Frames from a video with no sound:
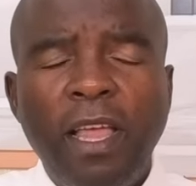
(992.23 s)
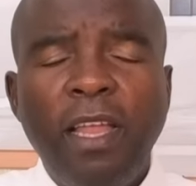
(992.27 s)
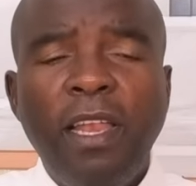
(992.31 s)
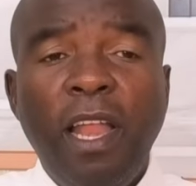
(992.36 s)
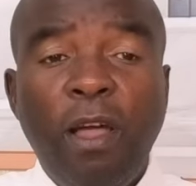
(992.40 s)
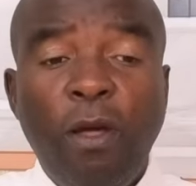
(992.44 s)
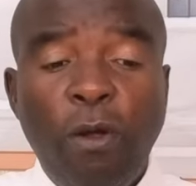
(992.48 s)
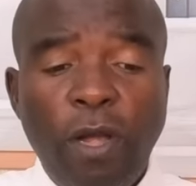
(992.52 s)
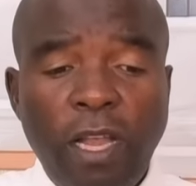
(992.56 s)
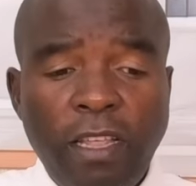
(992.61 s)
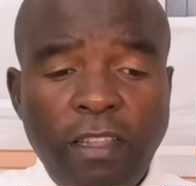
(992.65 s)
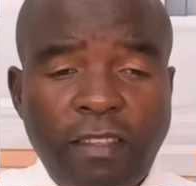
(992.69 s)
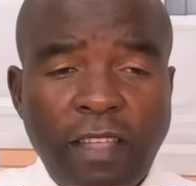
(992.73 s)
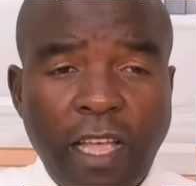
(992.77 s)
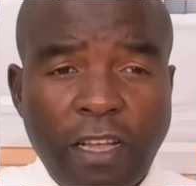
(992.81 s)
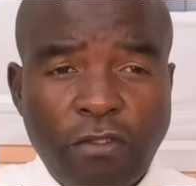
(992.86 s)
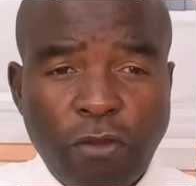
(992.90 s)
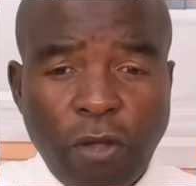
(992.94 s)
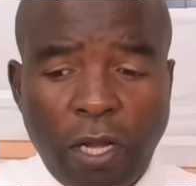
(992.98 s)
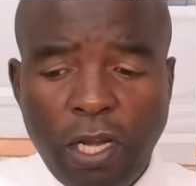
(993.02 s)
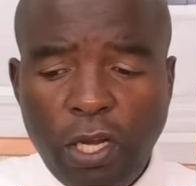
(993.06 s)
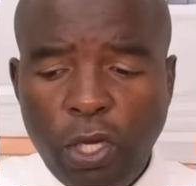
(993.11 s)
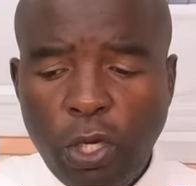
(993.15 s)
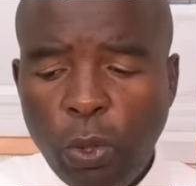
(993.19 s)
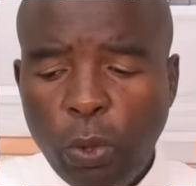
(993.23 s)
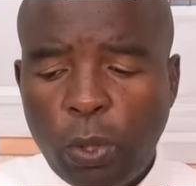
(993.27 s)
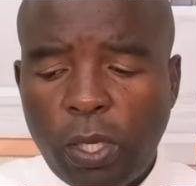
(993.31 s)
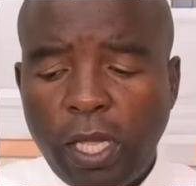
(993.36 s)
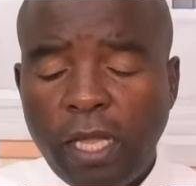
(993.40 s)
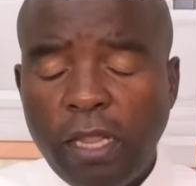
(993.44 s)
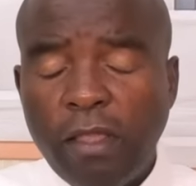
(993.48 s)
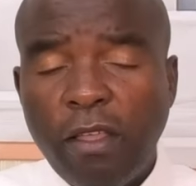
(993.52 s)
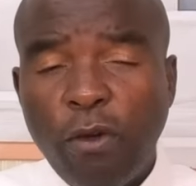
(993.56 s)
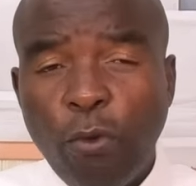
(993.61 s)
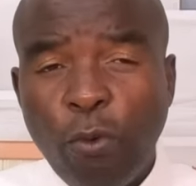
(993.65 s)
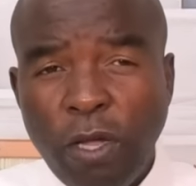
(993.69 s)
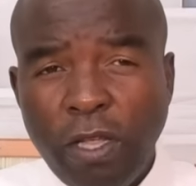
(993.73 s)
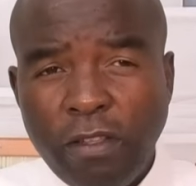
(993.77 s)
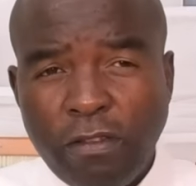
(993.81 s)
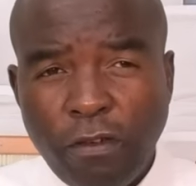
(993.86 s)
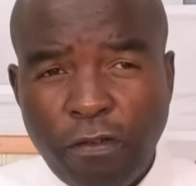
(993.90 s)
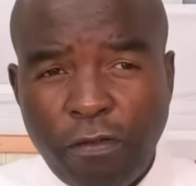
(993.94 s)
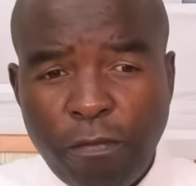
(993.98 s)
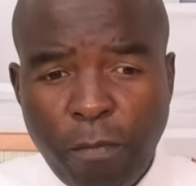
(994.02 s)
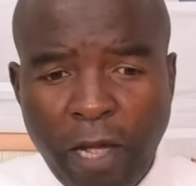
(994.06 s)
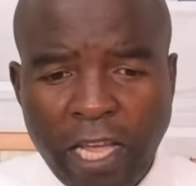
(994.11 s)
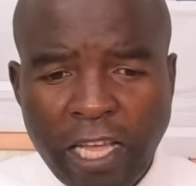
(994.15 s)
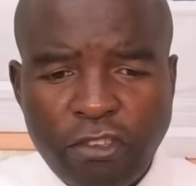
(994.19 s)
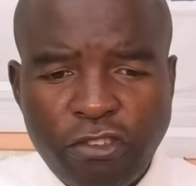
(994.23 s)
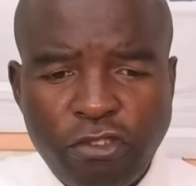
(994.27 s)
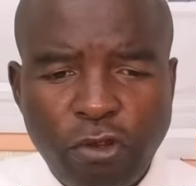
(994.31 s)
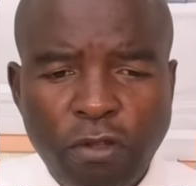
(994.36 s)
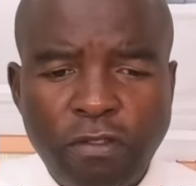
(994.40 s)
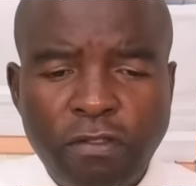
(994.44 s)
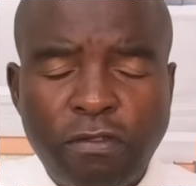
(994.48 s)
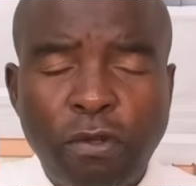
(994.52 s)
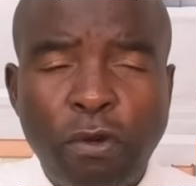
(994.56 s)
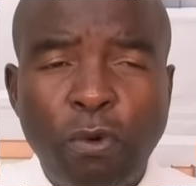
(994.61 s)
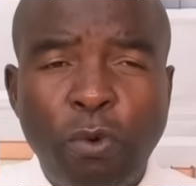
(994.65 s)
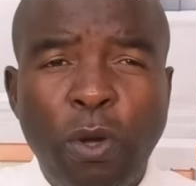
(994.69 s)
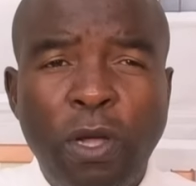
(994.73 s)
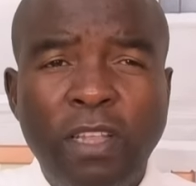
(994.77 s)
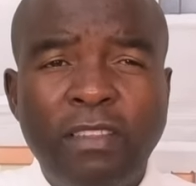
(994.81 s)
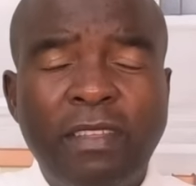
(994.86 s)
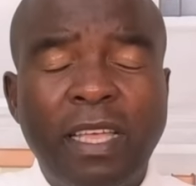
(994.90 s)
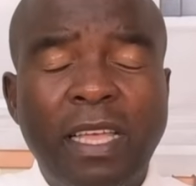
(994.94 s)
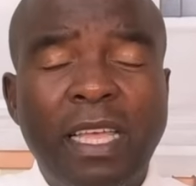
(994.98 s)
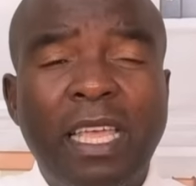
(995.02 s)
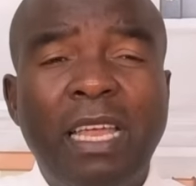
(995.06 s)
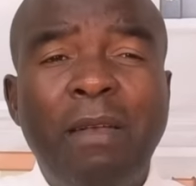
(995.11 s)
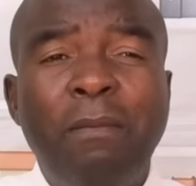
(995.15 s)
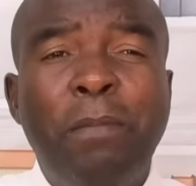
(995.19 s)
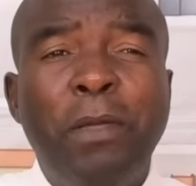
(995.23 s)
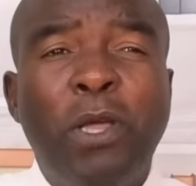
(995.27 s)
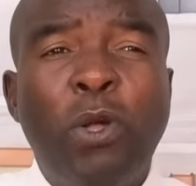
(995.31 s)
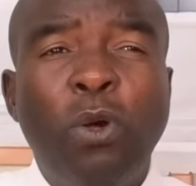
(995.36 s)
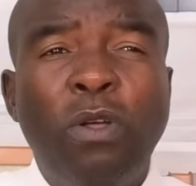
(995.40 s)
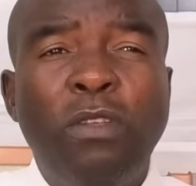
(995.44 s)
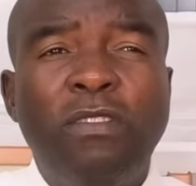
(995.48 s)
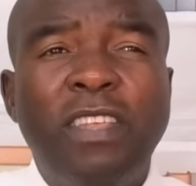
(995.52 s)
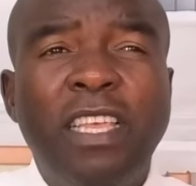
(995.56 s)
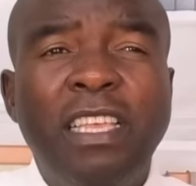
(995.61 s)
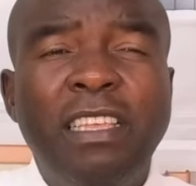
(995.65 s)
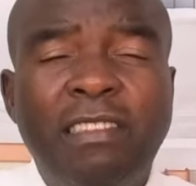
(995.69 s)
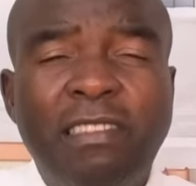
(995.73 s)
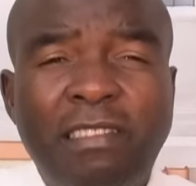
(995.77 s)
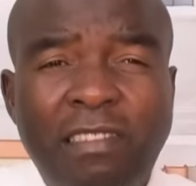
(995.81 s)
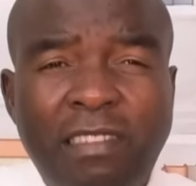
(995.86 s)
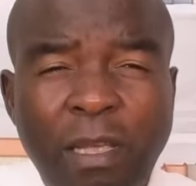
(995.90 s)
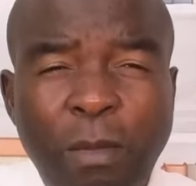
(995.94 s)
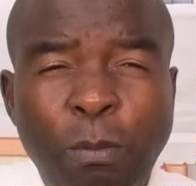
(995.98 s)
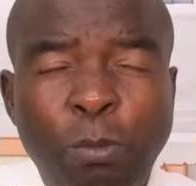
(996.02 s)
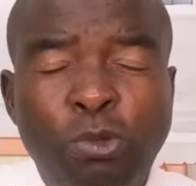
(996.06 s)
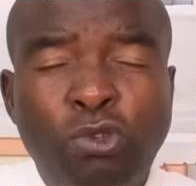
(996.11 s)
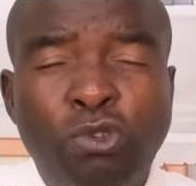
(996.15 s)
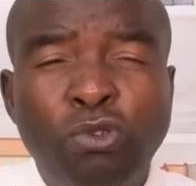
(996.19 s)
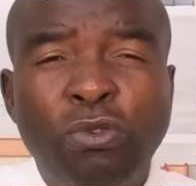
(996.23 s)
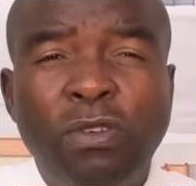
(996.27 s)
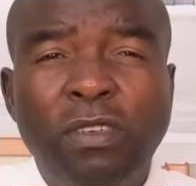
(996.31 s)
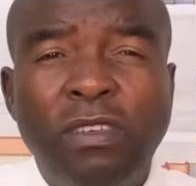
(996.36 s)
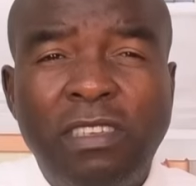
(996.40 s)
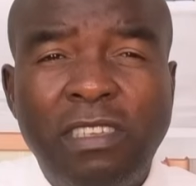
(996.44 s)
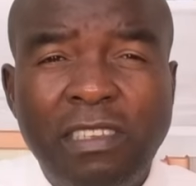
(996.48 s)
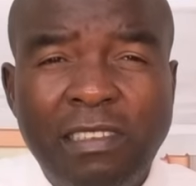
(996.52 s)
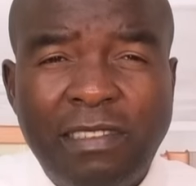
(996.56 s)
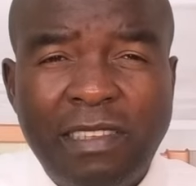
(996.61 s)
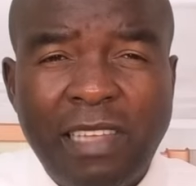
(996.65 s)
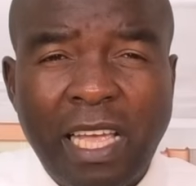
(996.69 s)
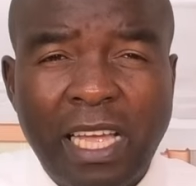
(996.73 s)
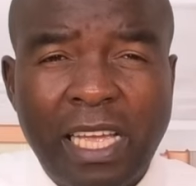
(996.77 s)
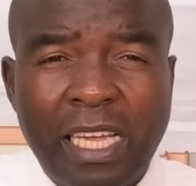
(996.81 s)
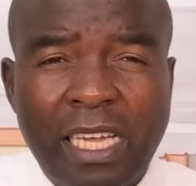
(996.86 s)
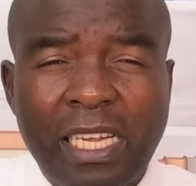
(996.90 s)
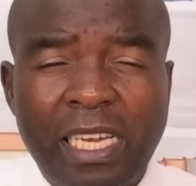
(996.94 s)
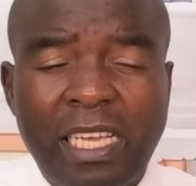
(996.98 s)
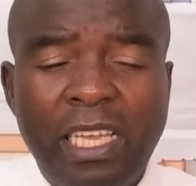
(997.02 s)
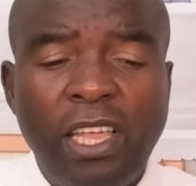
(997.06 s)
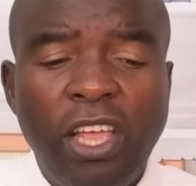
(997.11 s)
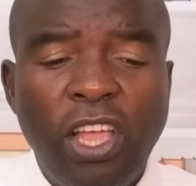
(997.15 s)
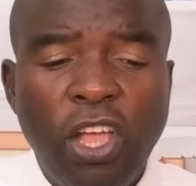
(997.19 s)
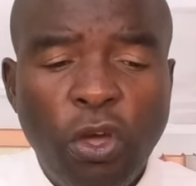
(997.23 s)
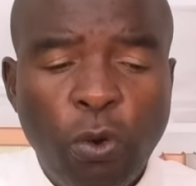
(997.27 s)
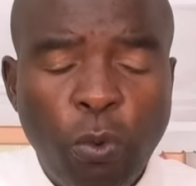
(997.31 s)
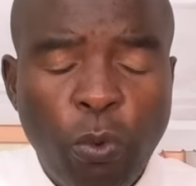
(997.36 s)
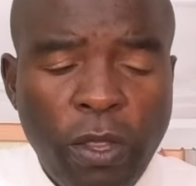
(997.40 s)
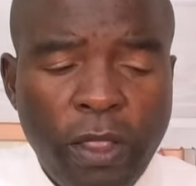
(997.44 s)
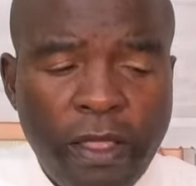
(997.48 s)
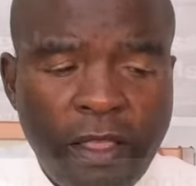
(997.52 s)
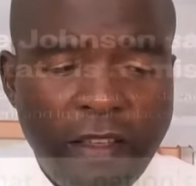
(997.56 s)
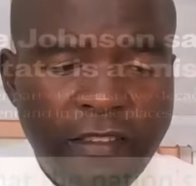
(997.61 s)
Now let's actually look at the words of Mike Johnson once again, because he seemed to disagree with